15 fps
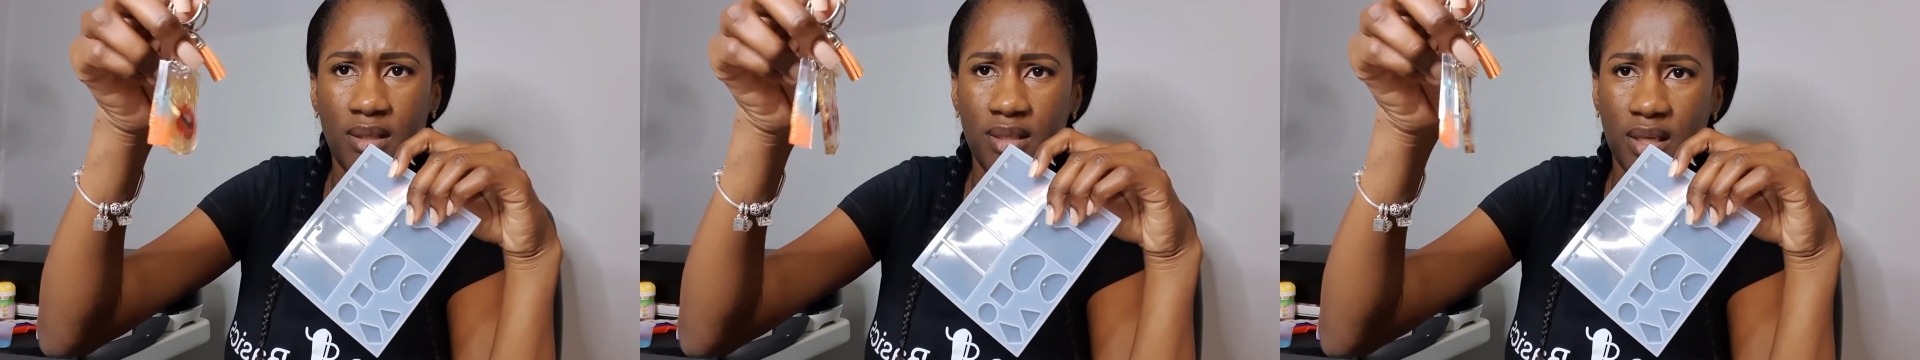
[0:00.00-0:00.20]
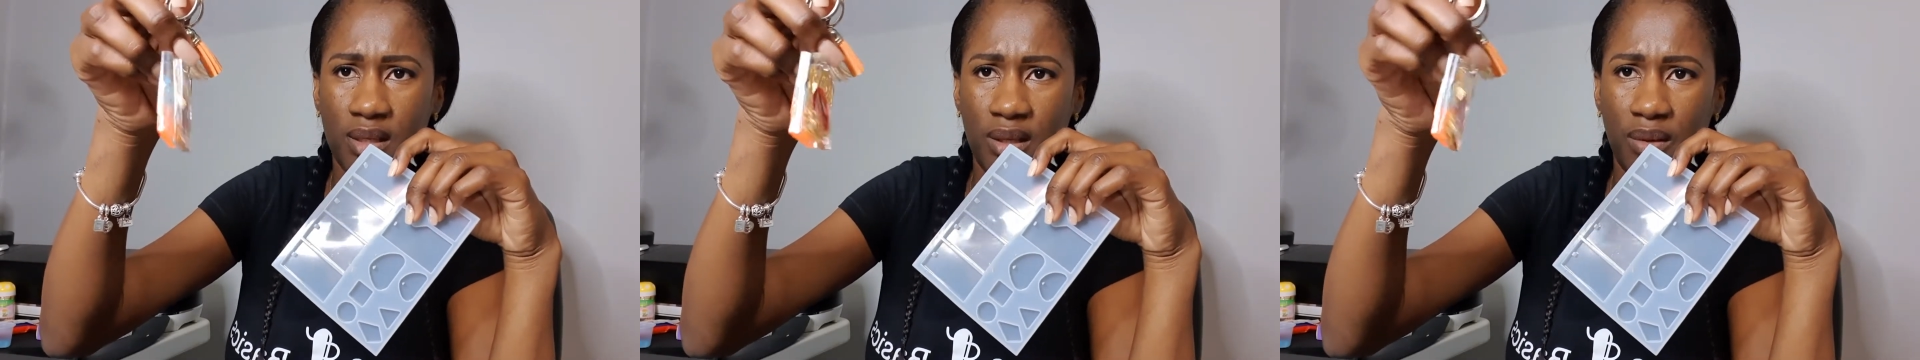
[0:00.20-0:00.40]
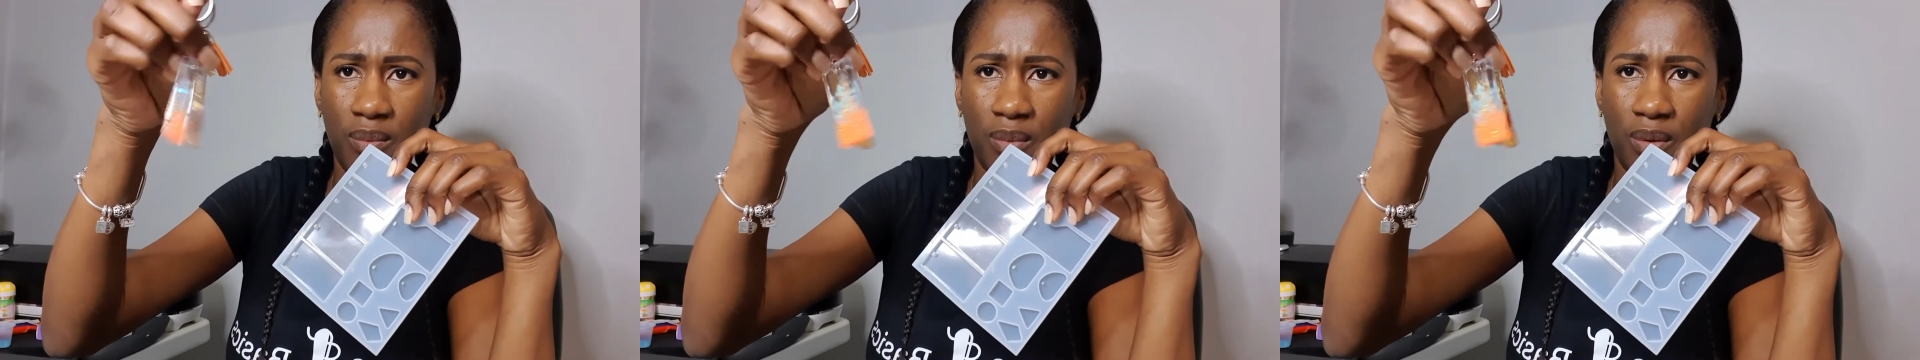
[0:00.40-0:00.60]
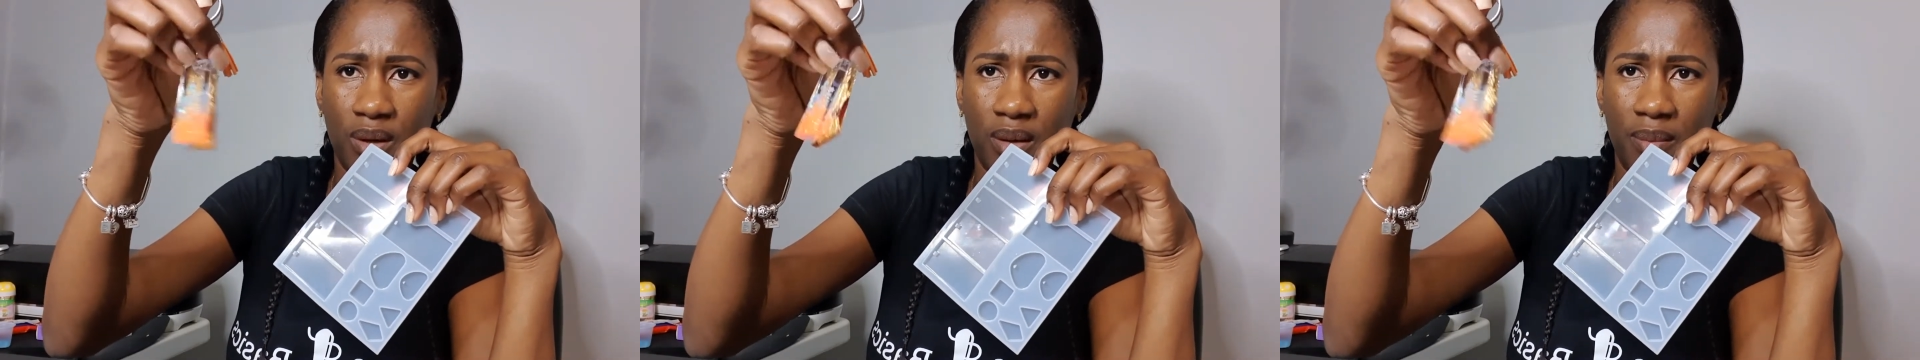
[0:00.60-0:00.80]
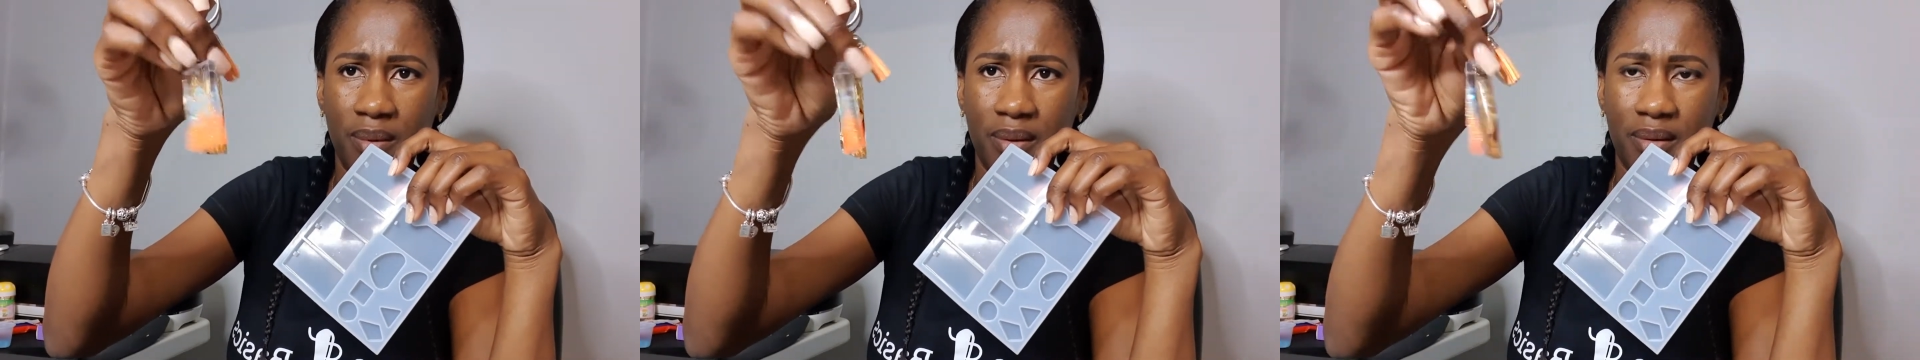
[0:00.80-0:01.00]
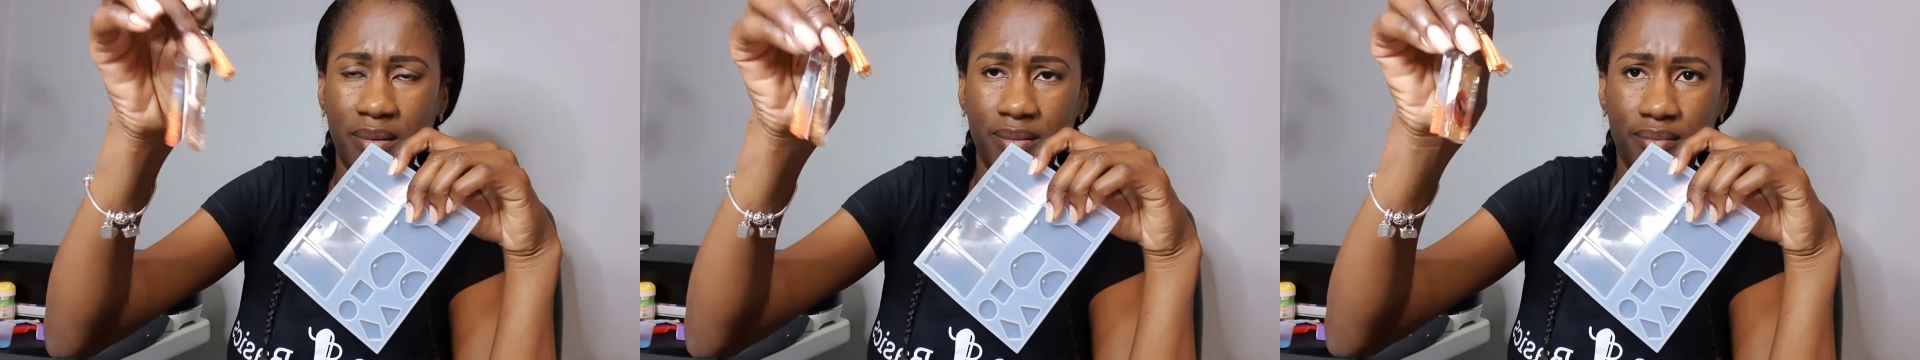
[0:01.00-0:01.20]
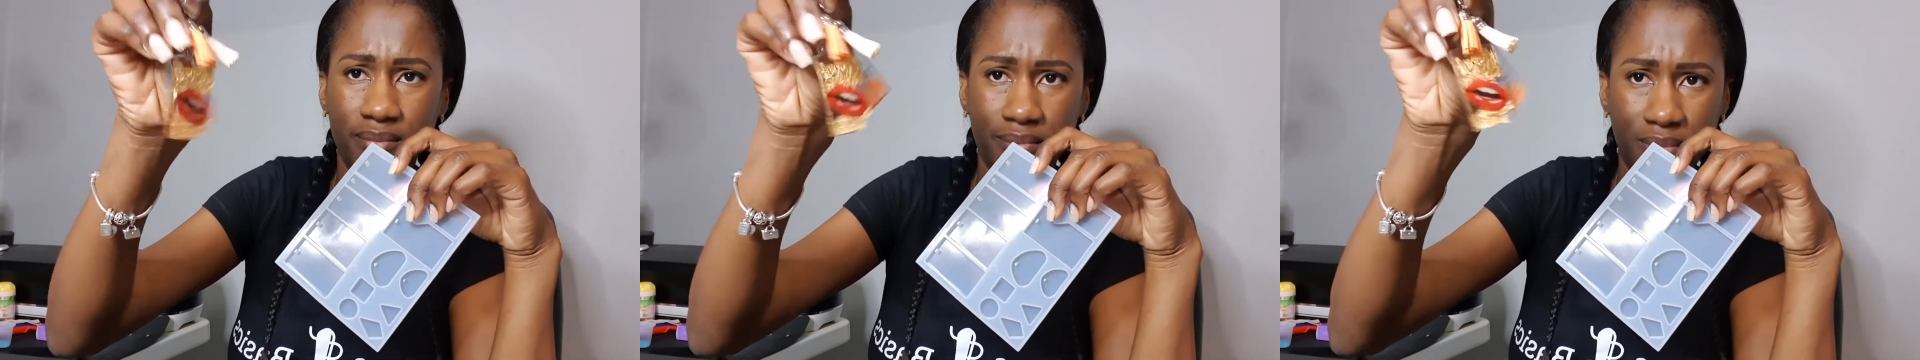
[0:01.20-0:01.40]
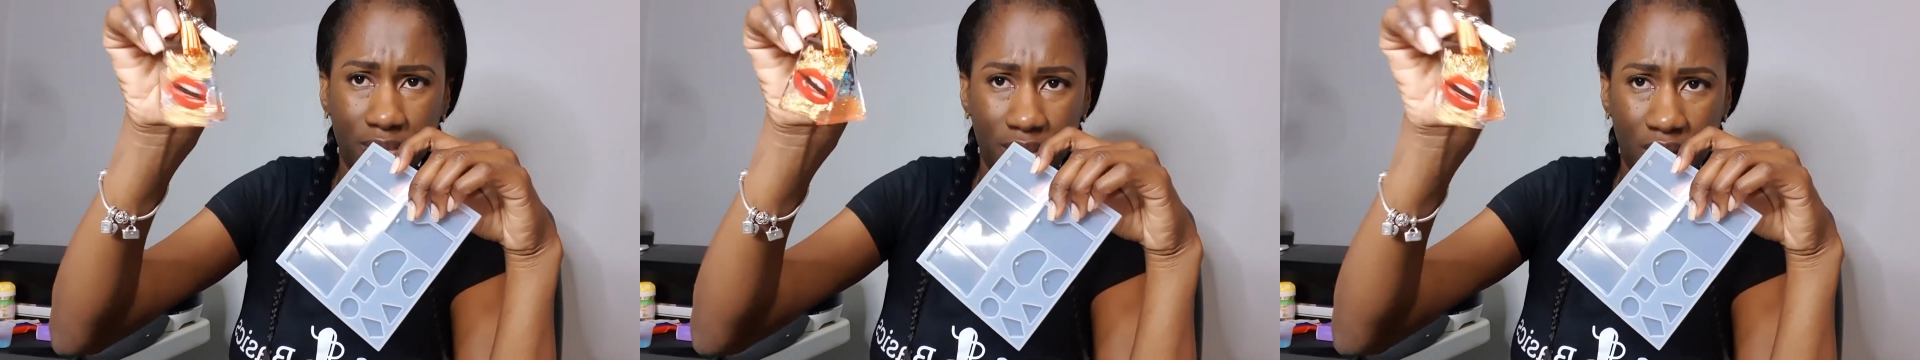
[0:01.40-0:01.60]
tell you more about
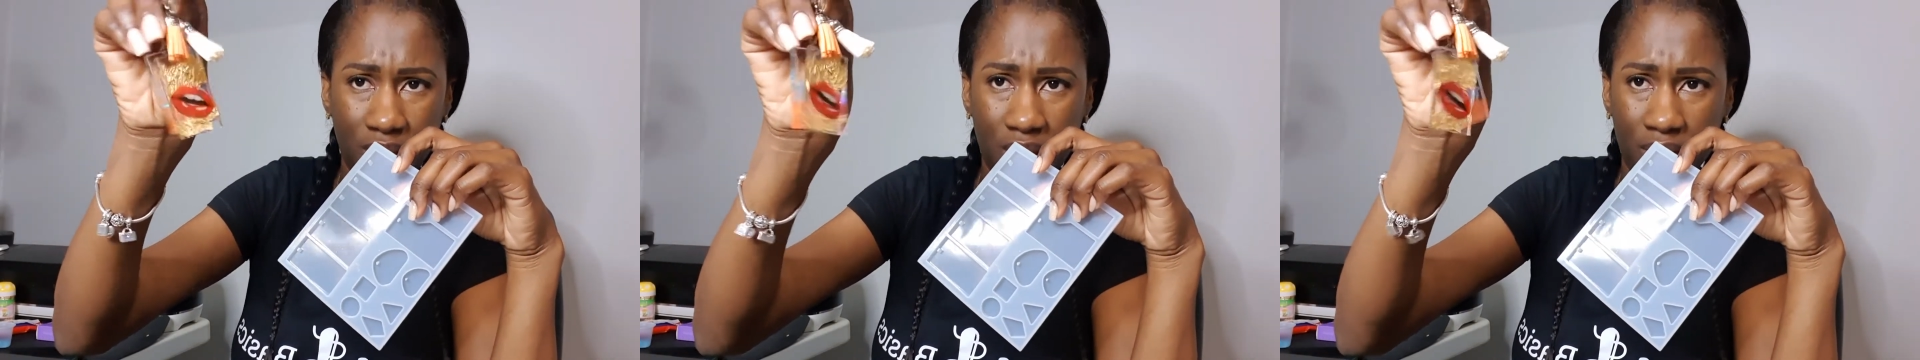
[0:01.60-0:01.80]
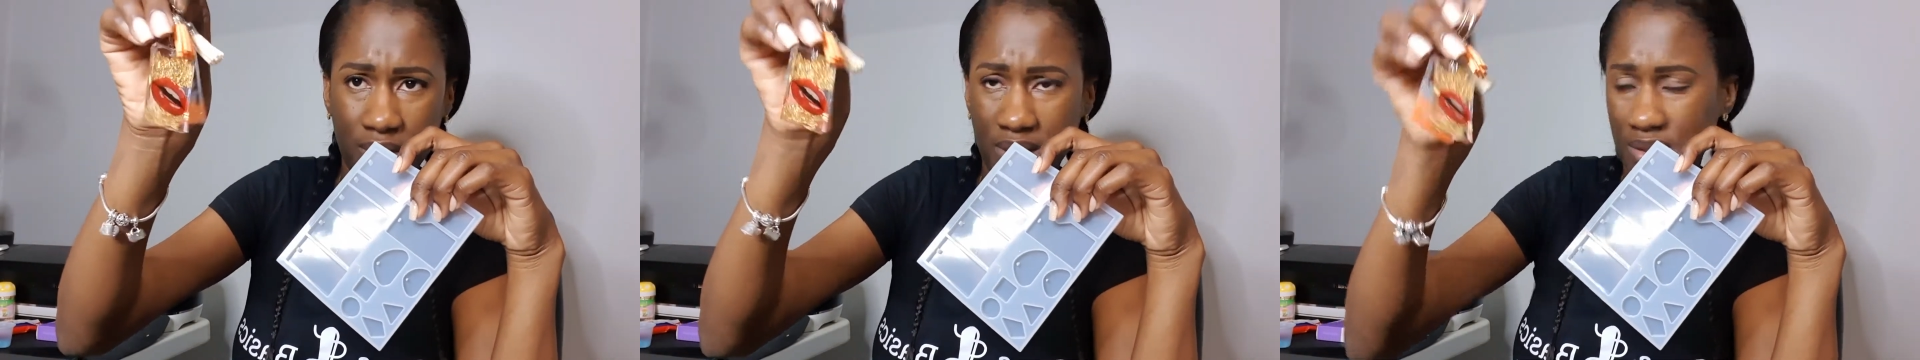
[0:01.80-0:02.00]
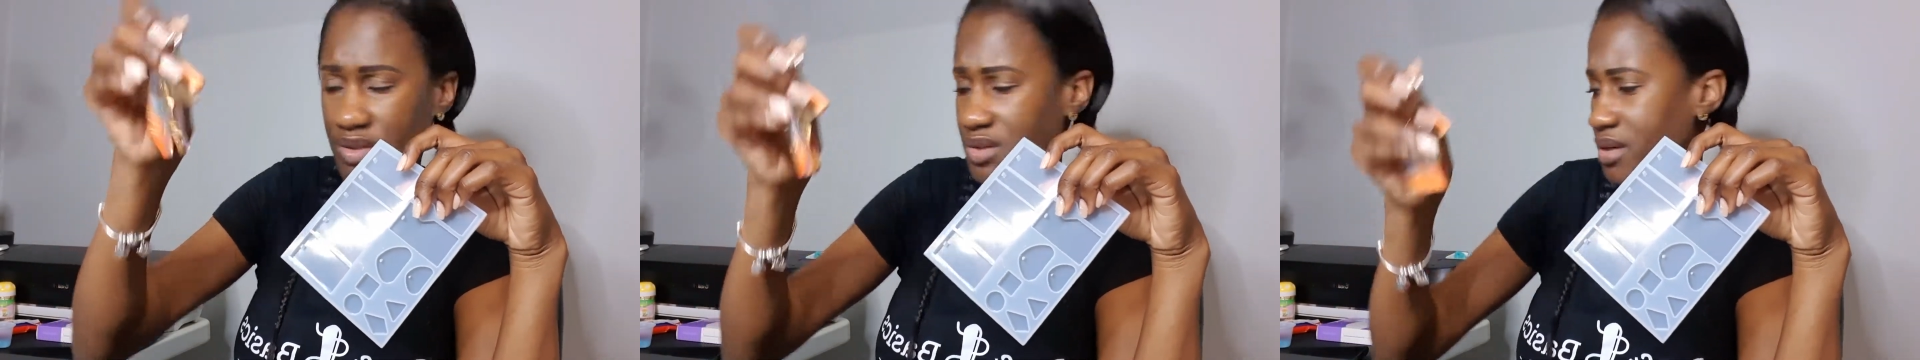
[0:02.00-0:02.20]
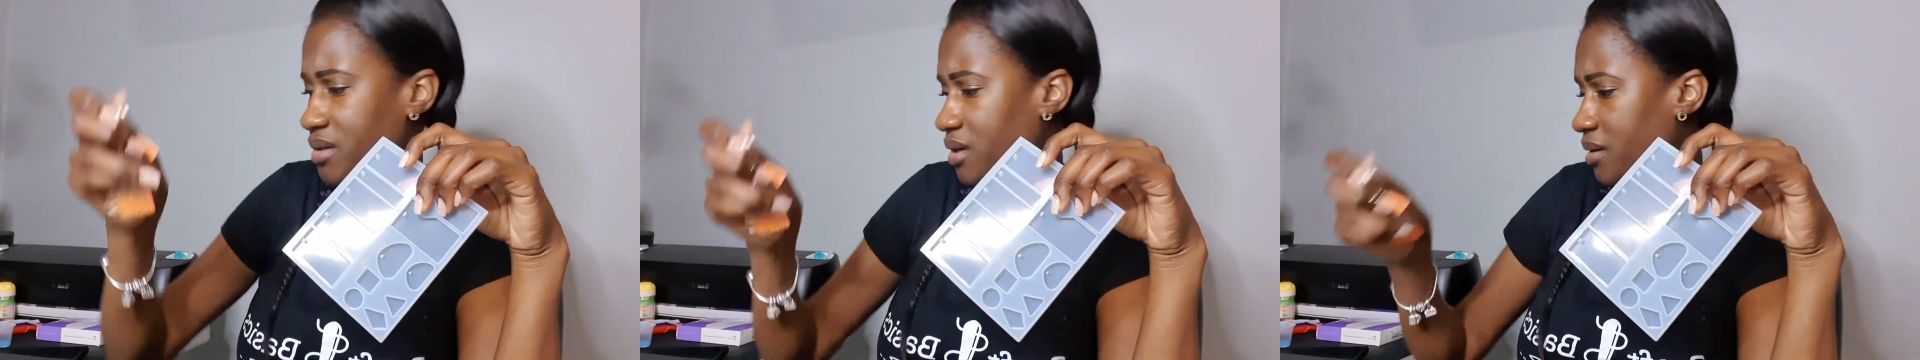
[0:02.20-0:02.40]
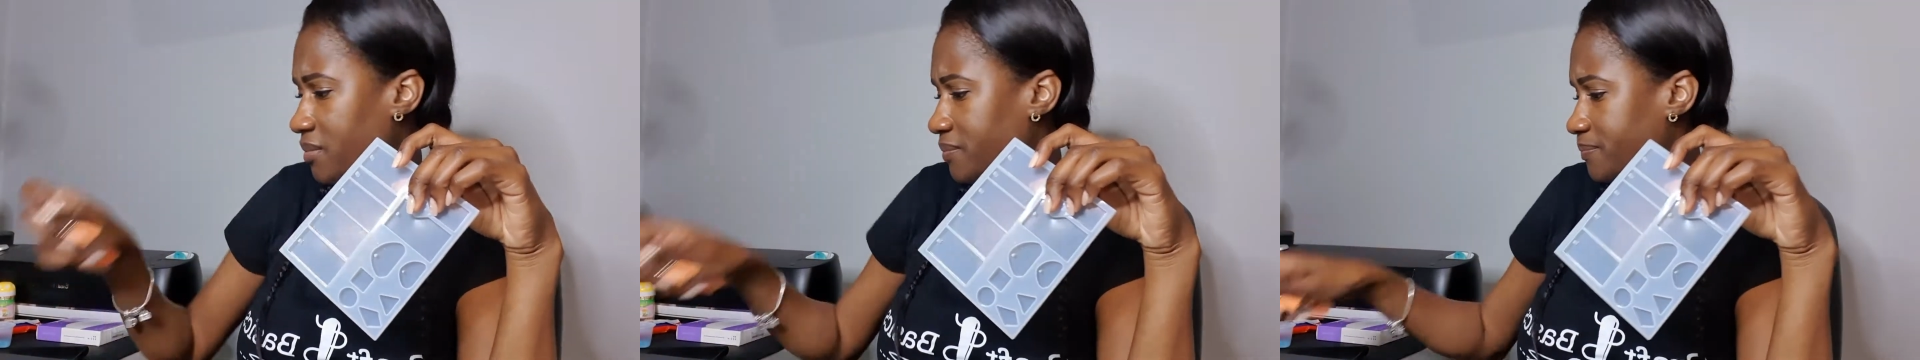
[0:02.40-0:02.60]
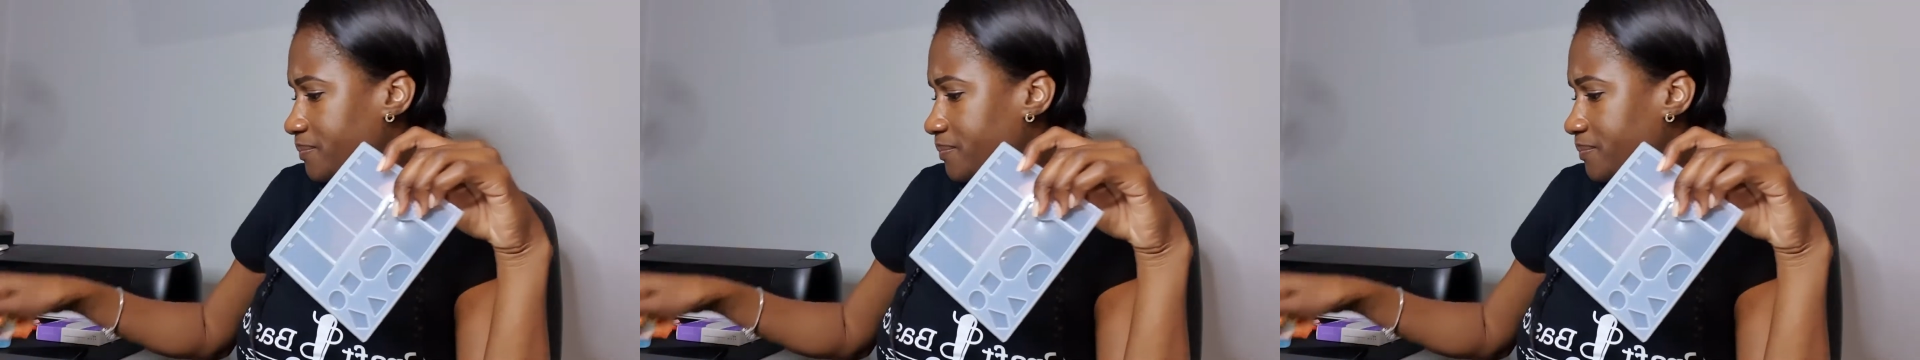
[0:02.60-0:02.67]
how these turned out.